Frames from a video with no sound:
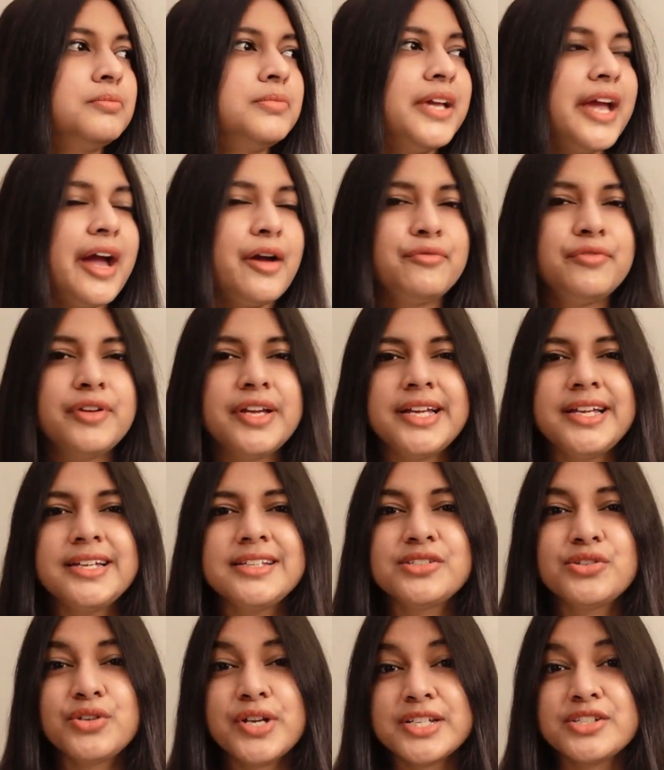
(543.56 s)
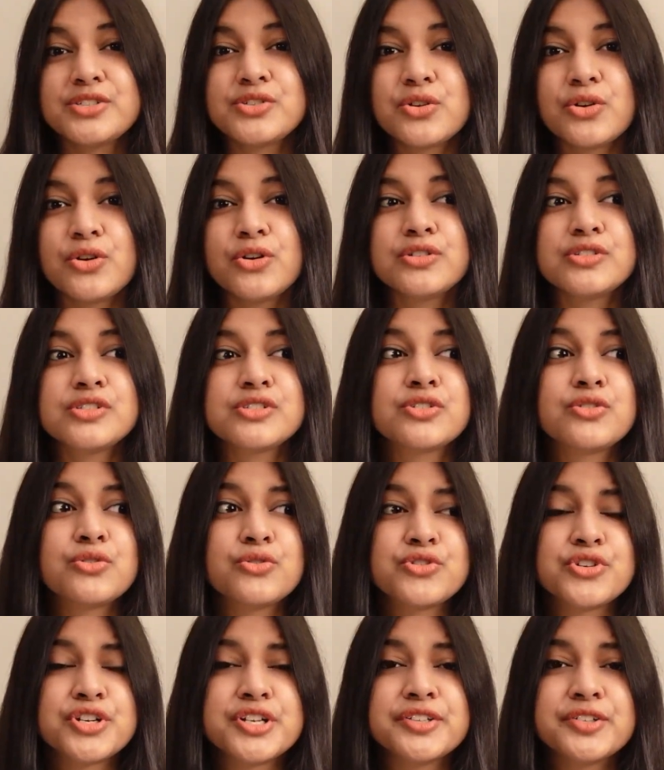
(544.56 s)
cafes, restaurants,
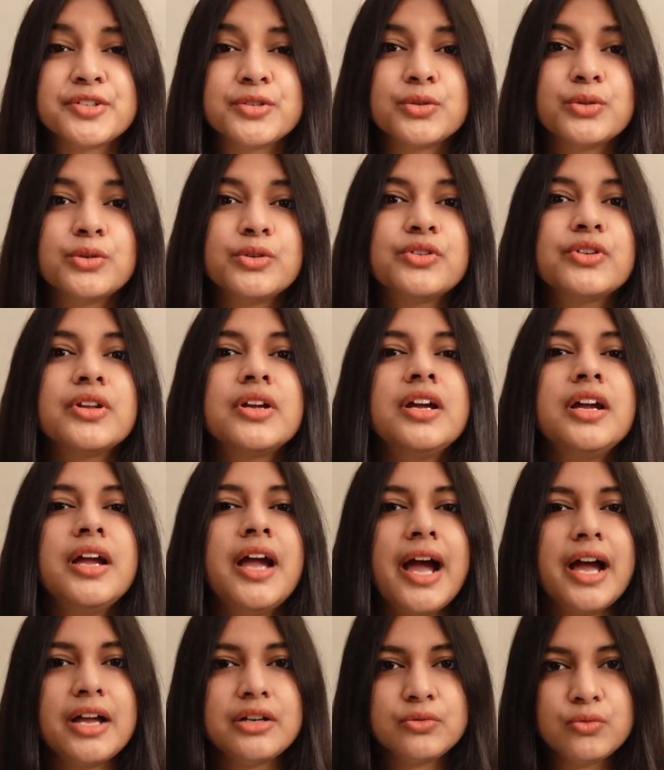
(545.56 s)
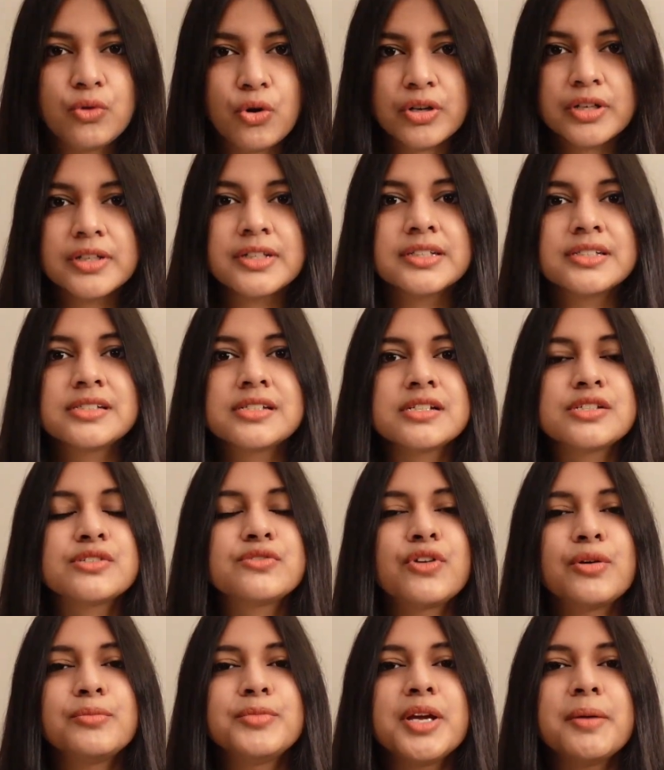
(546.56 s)
grocery stores at a walking distance
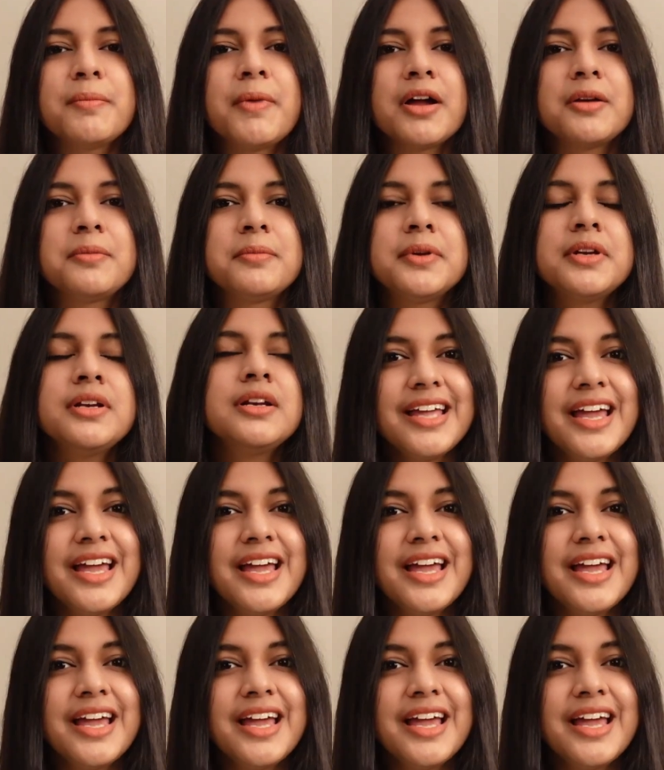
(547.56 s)
from the apartment.